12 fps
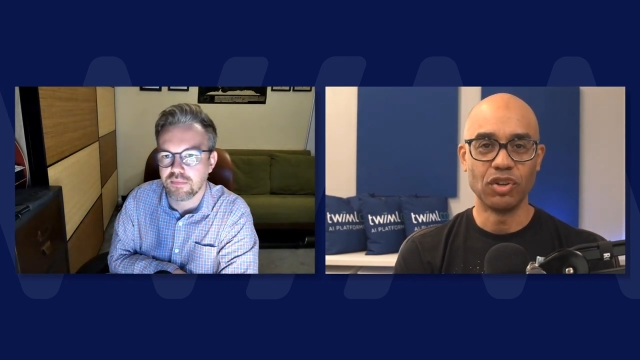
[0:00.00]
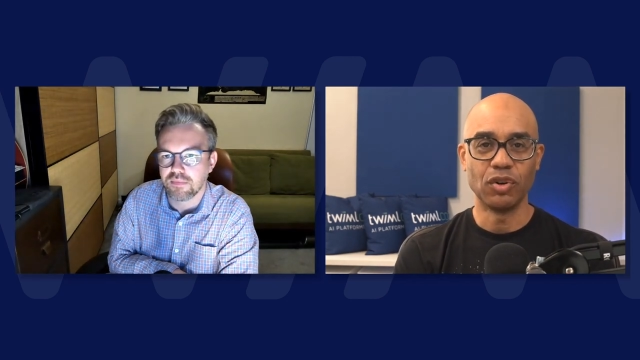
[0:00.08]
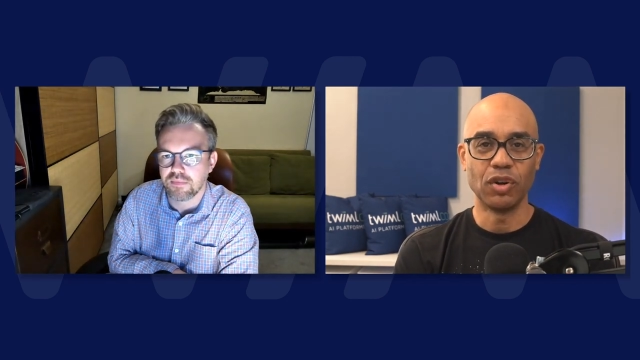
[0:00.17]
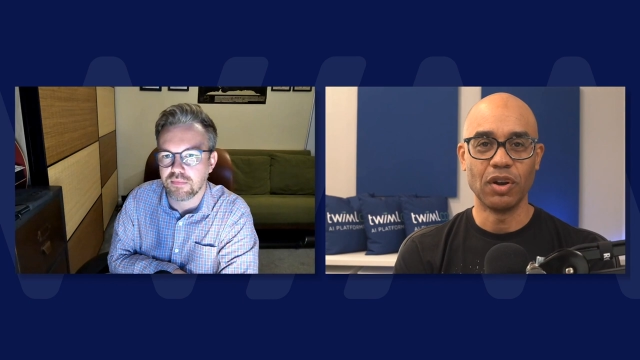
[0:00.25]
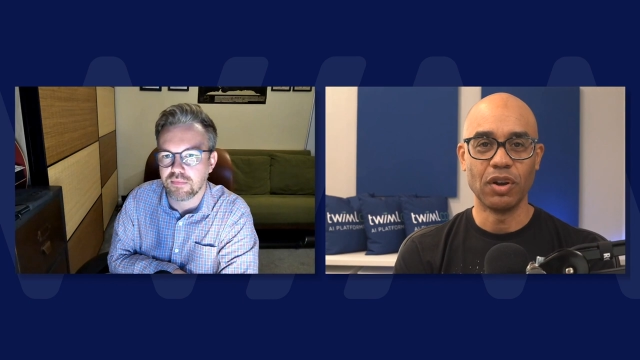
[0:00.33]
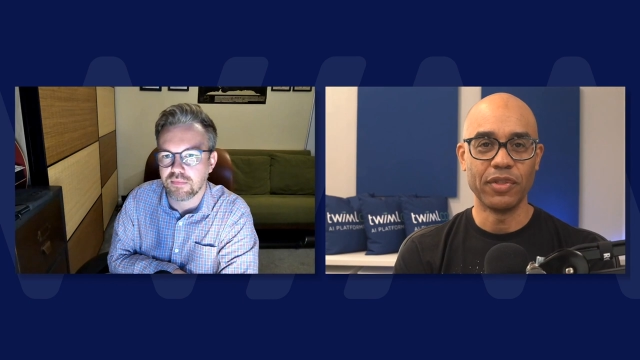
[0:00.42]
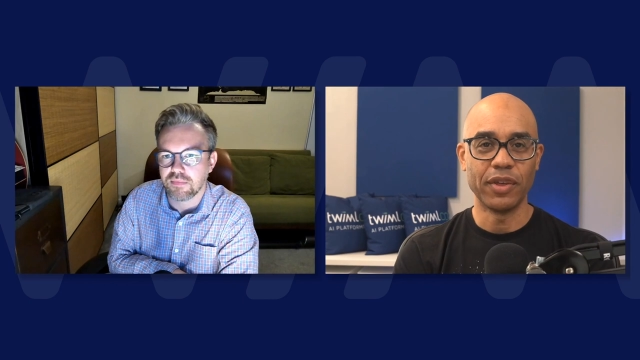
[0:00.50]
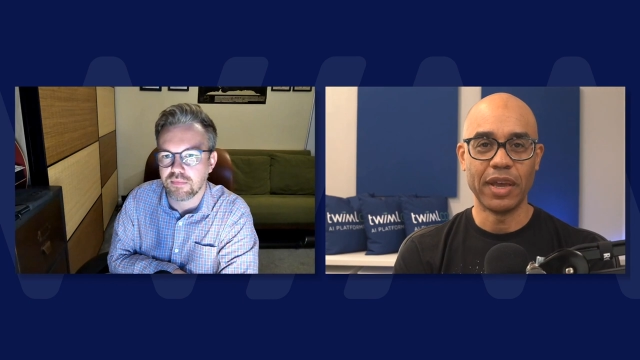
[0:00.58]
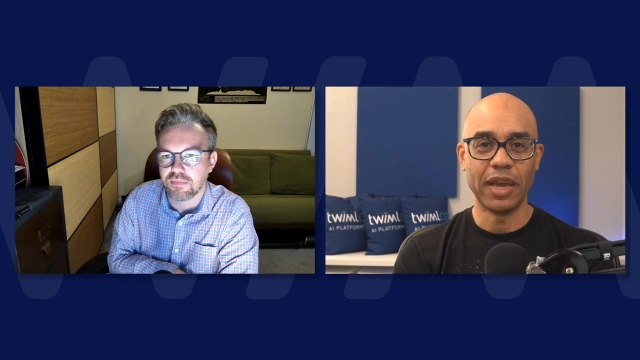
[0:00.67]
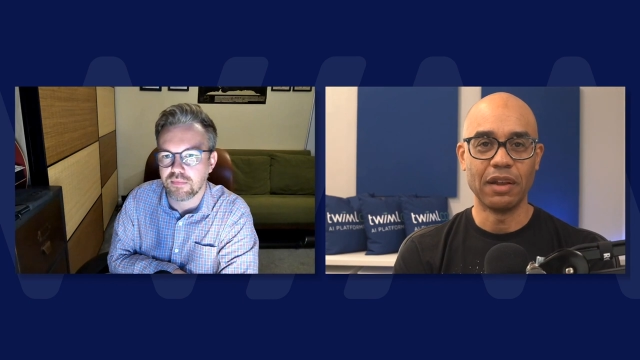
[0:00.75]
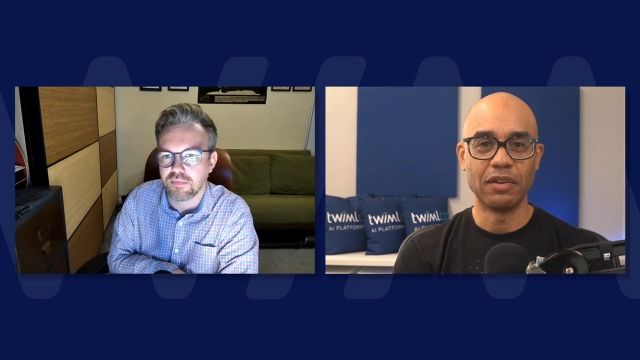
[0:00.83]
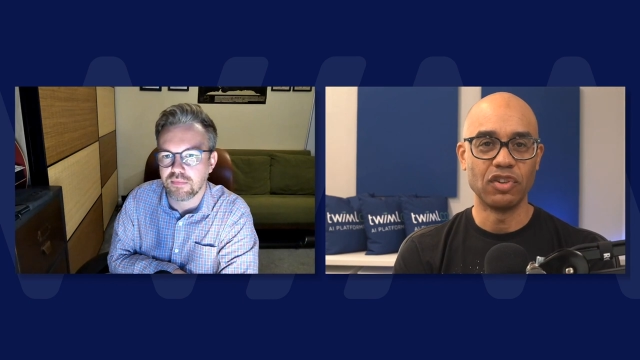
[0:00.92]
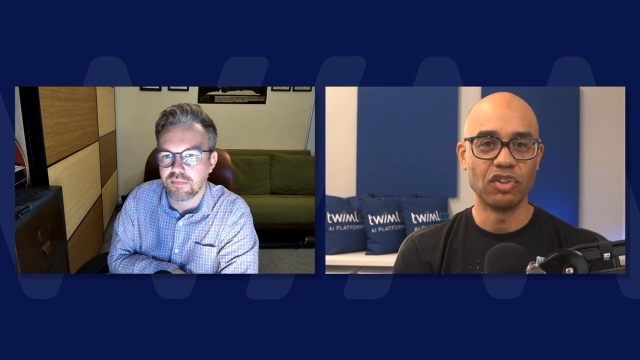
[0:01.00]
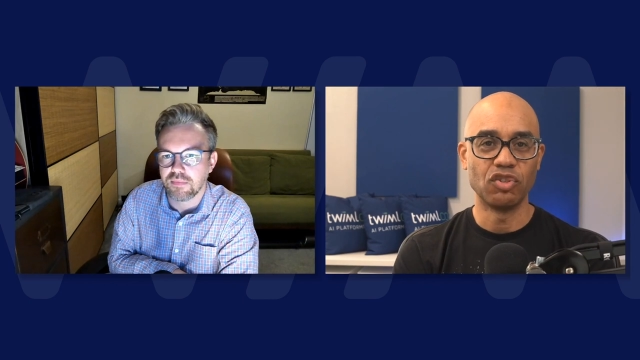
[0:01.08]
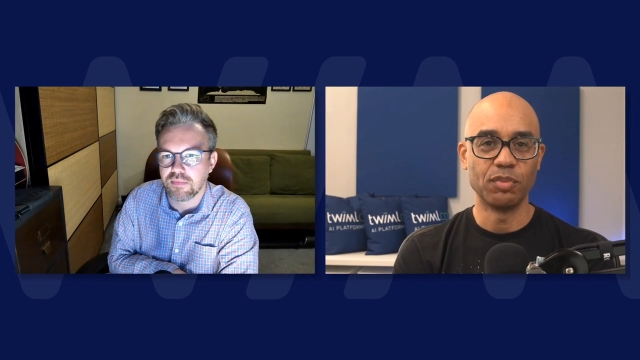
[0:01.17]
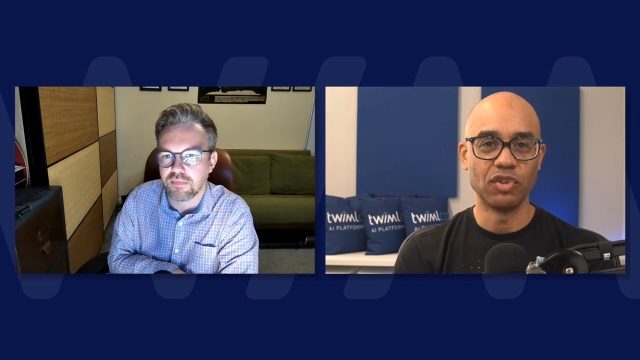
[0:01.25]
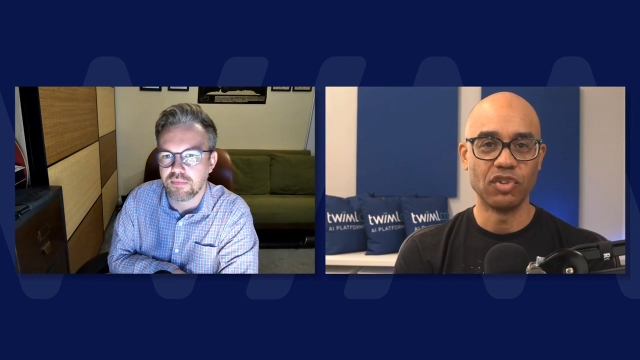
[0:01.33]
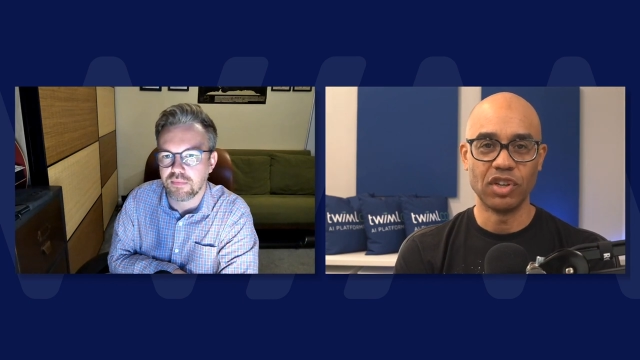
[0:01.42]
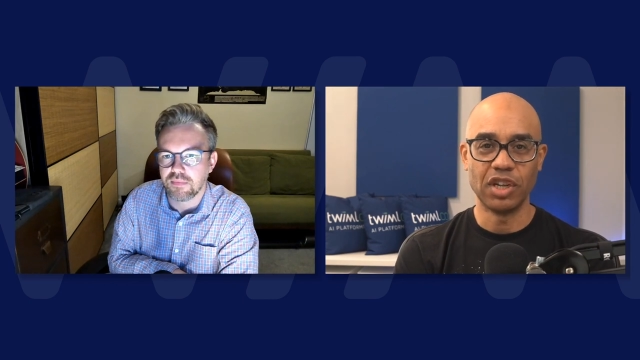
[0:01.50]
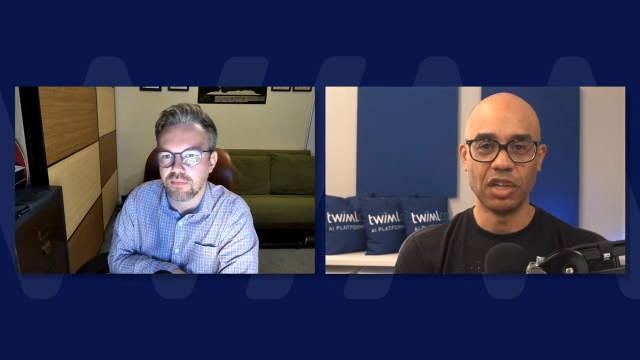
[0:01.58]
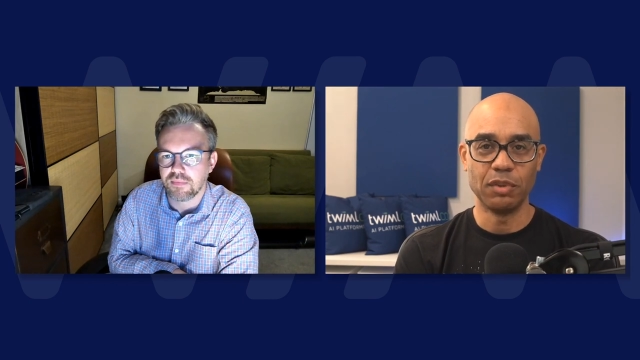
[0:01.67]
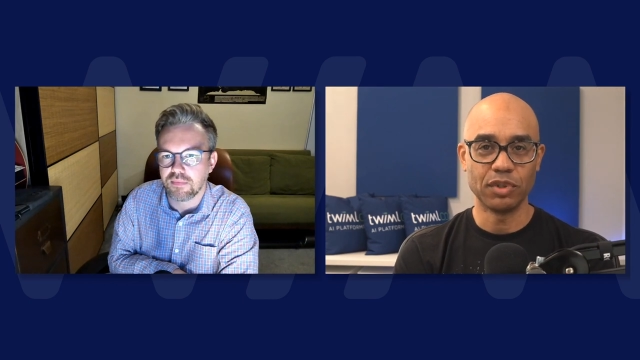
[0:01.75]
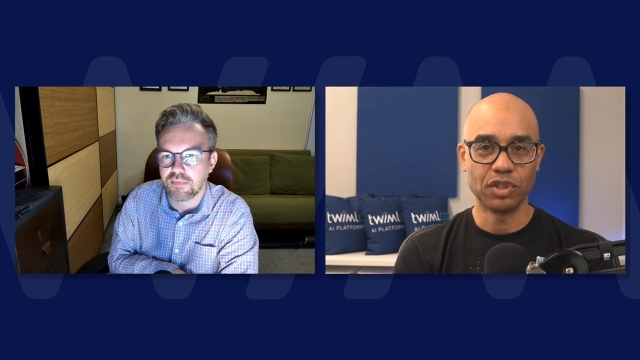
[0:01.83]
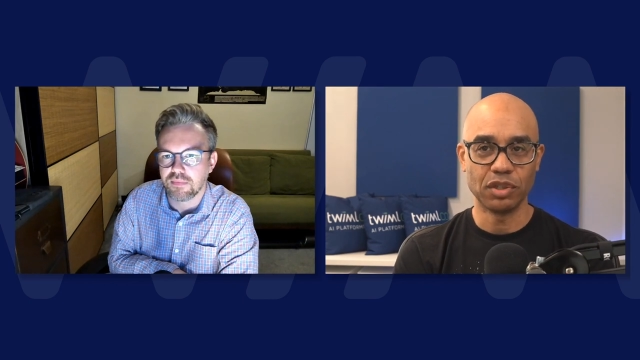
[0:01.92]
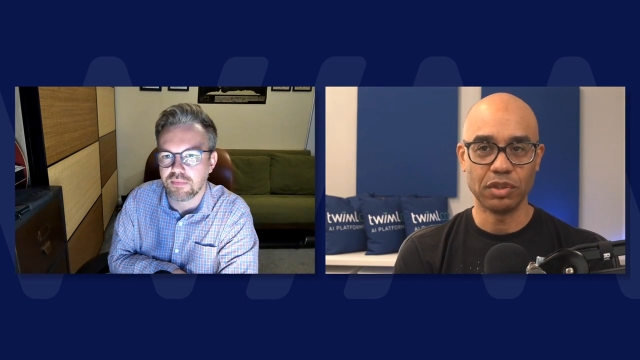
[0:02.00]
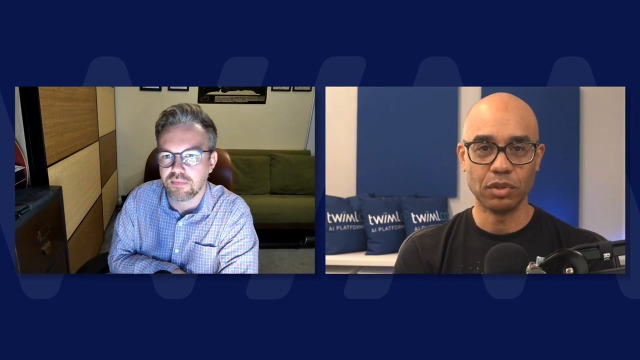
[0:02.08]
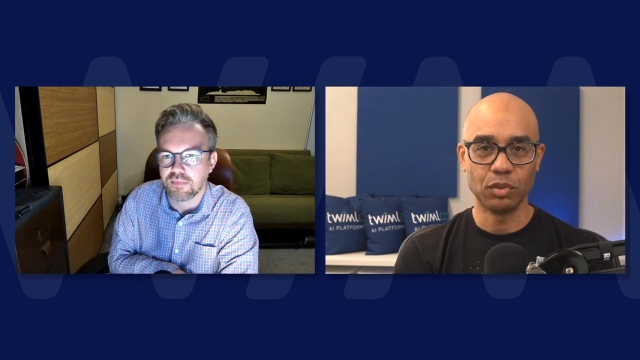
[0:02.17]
Speaker 1: or are they out of distribution in any particular